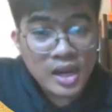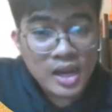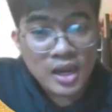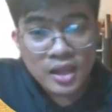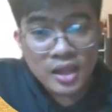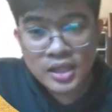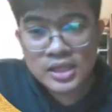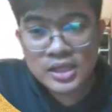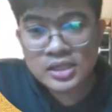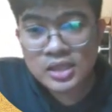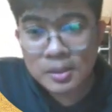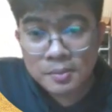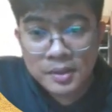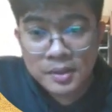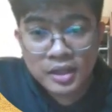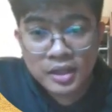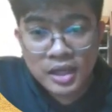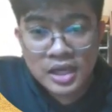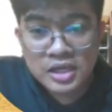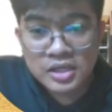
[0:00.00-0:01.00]
These
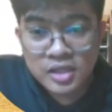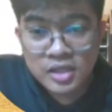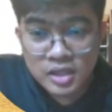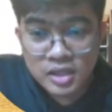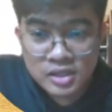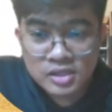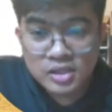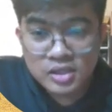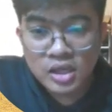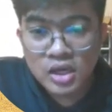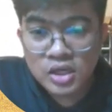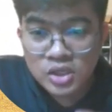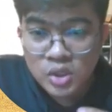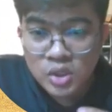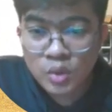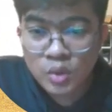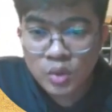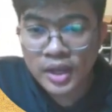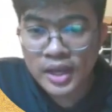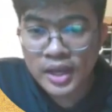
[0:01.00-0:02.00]
applications
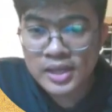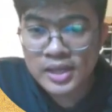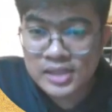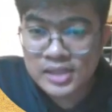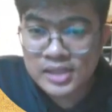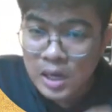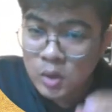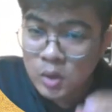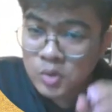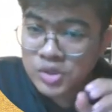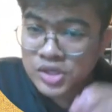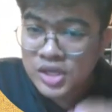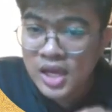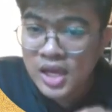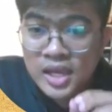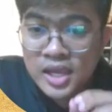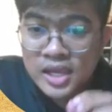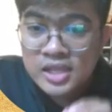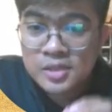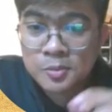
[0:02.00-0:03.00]
showcase how
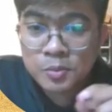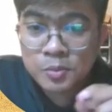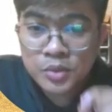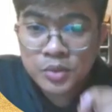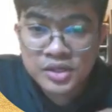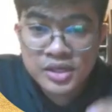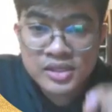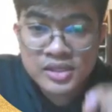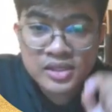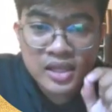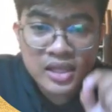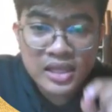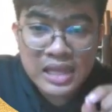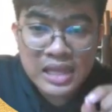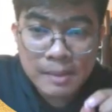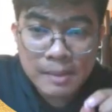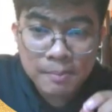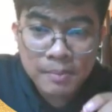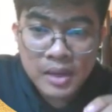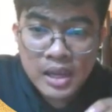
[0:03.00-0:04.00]
GIS bridges the
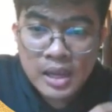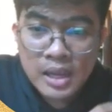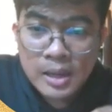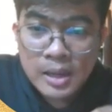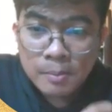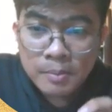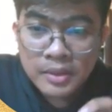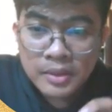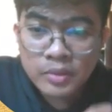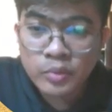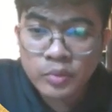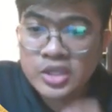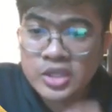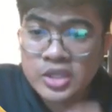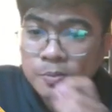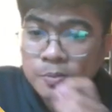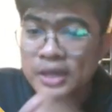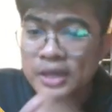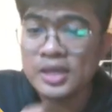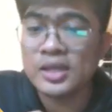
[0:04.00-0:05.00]
gap between
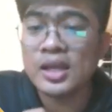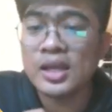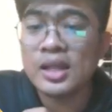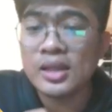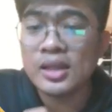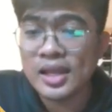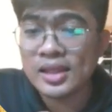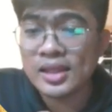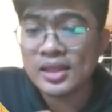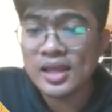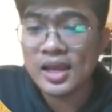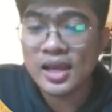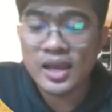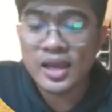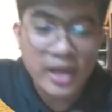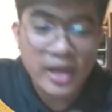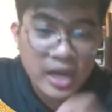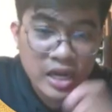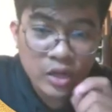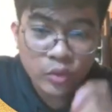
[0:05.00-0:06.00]
spatial data
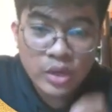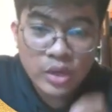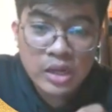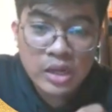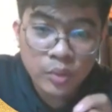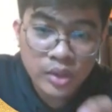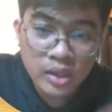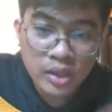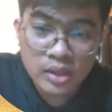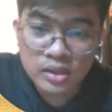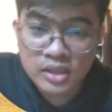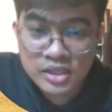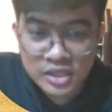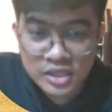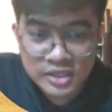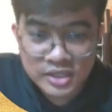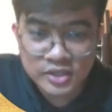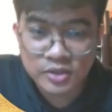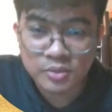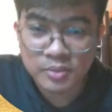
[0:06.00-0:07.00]
and real-world
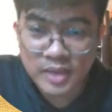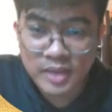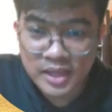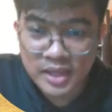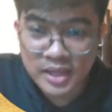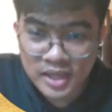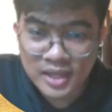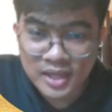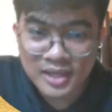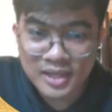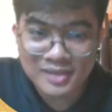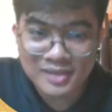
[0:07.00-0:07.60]
decision making.